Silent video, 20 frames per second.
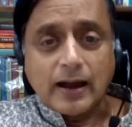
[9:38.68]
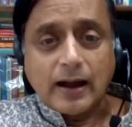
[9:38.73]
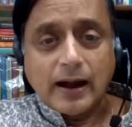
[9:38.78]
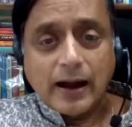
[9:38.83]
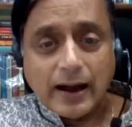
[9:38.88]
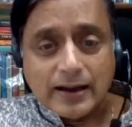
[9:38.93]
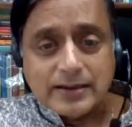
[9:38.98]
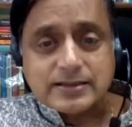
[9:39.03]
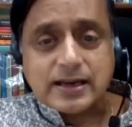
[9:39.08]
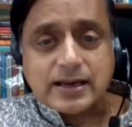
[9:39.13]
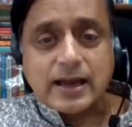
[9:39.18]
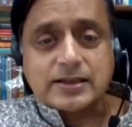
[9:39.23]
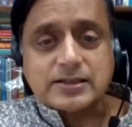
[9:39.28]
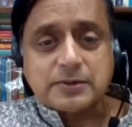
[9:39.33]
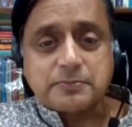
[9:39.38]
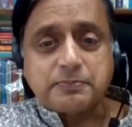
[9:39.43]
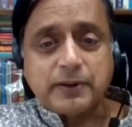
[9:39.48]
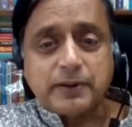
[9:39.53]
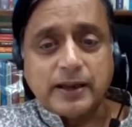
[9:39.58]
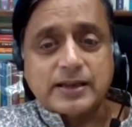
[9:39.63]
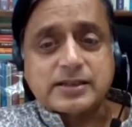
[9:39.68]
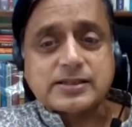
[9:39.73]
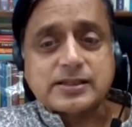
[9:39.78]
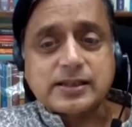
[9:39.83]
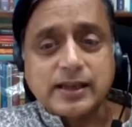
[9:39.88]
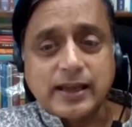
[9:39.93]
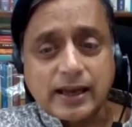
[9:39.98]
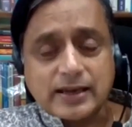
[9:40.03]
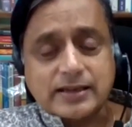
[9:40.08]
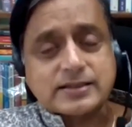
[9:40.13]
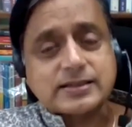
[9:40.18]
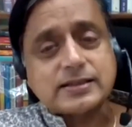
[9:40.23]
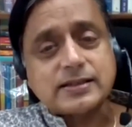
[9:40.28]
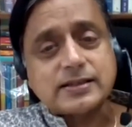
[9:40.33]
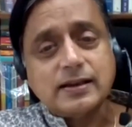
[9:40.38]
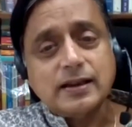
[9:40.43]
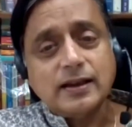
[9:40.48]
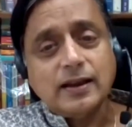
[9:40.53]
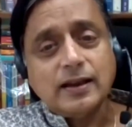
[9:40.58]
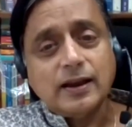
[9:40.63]
aren't at a place yet
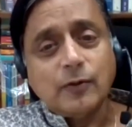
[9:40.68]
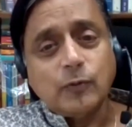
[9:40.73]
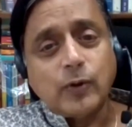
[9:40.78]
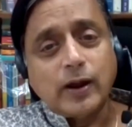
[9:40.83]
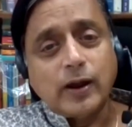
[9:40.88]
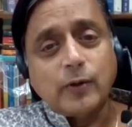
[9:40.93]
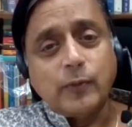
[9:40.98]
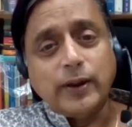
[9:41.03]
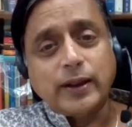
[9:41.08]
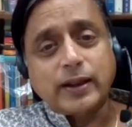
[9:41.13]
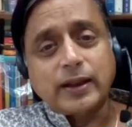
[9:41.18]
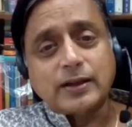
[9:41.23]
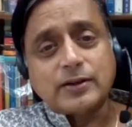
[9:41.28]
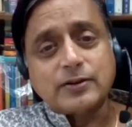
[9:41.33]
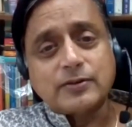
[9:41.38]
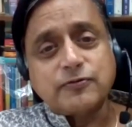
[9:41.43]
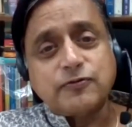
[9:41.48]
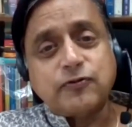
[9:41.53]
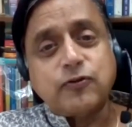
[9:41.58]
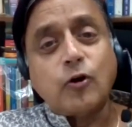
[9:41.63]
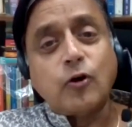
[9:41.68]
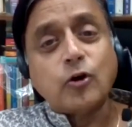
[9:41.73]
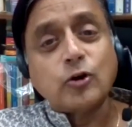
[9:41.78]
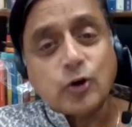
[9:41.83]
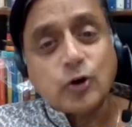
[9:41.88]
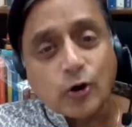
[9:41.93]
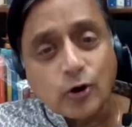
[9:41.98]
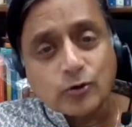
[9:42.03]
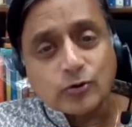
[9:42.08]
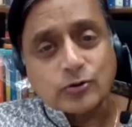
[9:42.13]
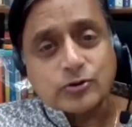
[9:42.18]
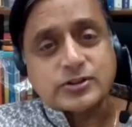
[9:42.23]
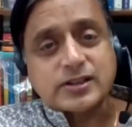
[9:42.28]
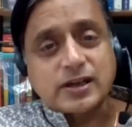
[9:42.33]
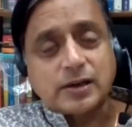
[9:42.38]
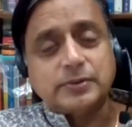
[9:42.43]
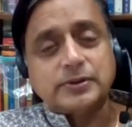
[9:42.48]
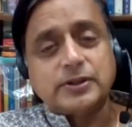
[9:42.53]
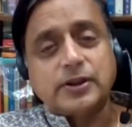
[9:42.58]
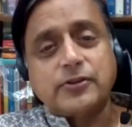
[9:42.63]
where we can forego
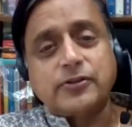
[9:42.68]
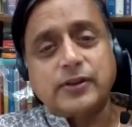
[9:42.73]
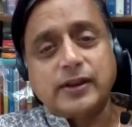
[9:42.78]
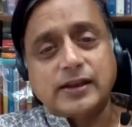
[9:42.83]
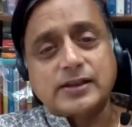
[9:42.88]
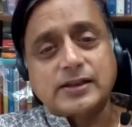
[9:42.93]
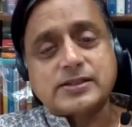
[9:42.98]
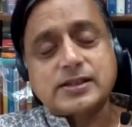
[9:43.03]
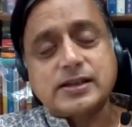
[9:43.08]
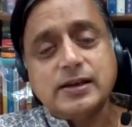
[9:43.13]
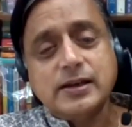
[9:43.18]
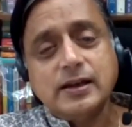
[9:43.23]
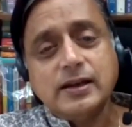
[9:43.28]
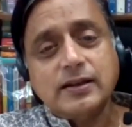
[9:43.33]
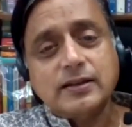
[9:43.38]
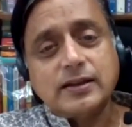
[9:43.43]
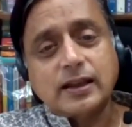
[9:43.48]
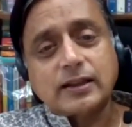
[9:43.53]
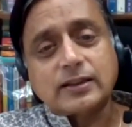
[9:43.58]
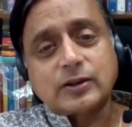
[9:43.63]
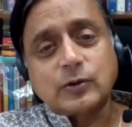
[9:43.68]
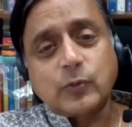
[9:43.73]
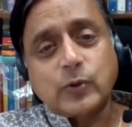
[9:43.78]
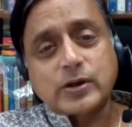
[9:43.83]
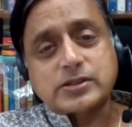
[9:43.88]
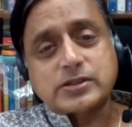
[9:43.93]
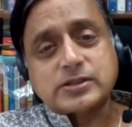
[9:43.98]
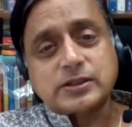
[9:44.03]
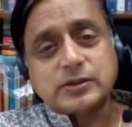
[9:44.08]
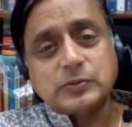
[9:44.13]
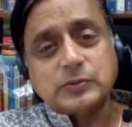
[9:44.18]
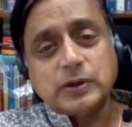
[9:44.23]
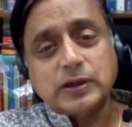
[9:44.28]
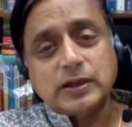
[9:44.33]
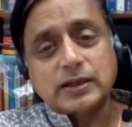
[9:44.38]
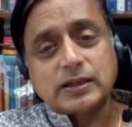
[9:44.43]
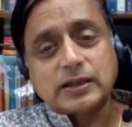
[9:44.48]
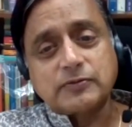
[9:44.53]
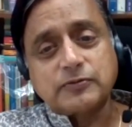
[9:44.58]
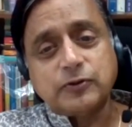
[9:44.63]
some of the things that the Western
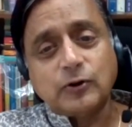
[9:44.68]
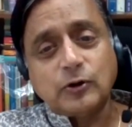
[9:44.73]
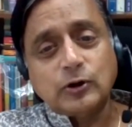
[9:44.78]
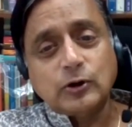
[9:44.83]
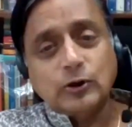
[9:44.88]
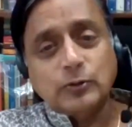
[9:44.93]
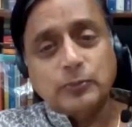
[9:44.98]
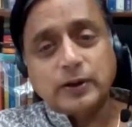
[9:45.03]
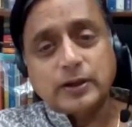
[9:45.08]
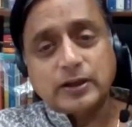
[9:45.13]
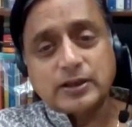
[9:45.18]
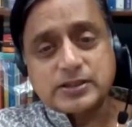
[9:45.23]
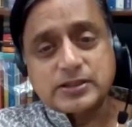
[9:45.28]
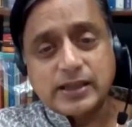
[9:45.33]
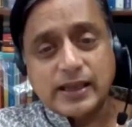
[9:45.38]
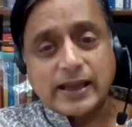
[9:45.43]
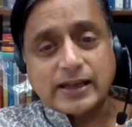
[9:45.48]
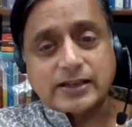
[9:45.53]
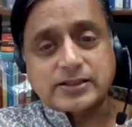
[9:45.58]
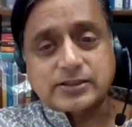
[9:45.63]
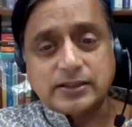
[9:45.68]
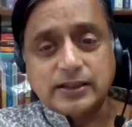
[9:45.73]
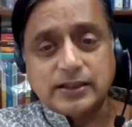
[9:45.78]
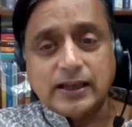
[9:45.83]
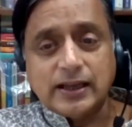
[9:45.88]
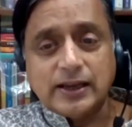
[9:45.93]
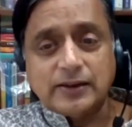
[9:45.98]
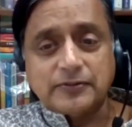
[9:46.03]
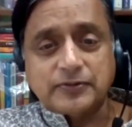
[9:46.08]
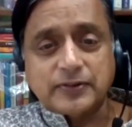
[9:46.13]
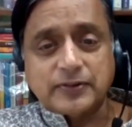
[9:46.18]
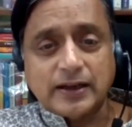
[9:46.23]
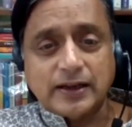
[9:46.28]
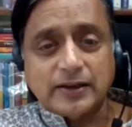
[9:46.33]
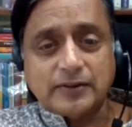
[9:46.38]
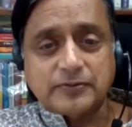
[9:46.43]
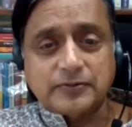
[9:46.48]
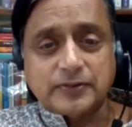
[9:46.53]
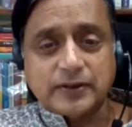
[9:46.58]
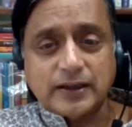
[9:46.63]
world can forego because they actually have
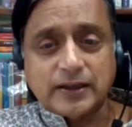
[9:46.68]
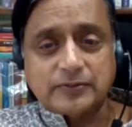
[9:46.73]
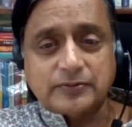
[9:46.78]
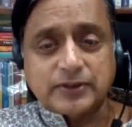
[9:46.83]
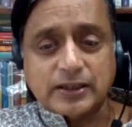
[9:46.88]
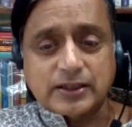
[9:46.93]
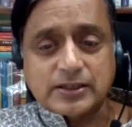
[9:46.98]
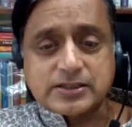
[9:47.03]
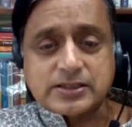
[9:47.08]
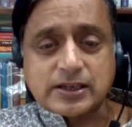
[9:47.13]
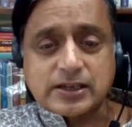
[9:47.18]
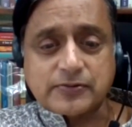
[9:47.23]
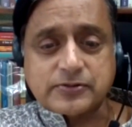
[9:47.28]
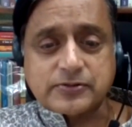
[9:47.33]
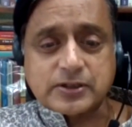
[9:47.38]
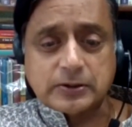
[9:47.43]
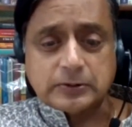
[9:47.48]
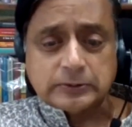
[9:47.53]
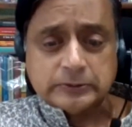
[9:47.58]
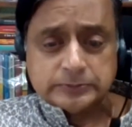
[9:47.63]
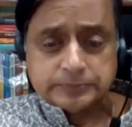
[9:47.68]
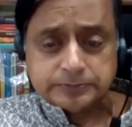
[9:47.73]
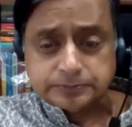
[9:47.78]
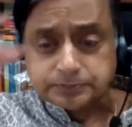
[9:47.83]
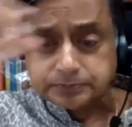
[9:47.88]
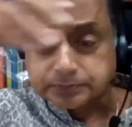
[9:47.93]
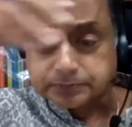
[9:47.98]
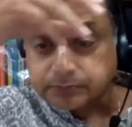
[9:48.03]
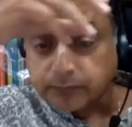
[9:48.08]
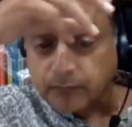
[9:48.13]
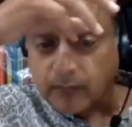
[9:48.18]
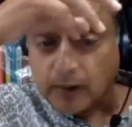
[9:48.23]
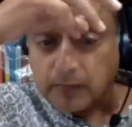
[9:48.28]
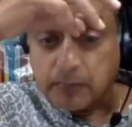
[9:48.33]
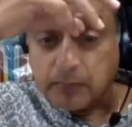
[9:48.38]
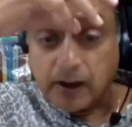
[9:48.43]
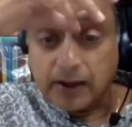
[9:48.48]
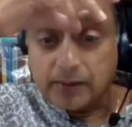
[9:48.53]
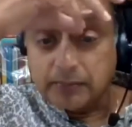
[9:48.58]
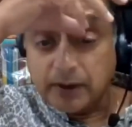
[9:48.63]
done stuff. So
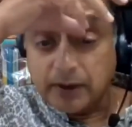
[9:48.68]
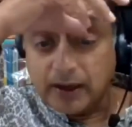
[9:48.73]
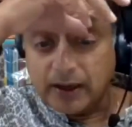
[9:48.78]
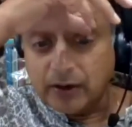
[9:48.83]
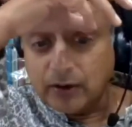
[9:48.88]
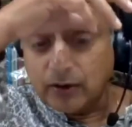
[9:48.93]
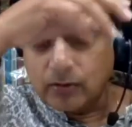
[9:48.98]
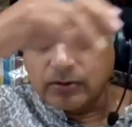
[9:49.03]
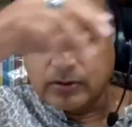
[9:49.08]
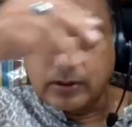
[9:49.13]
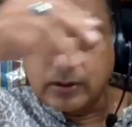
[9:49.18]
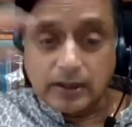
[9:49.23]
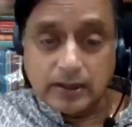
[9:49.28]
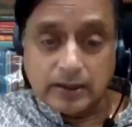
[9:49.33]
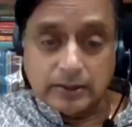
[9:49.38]
my own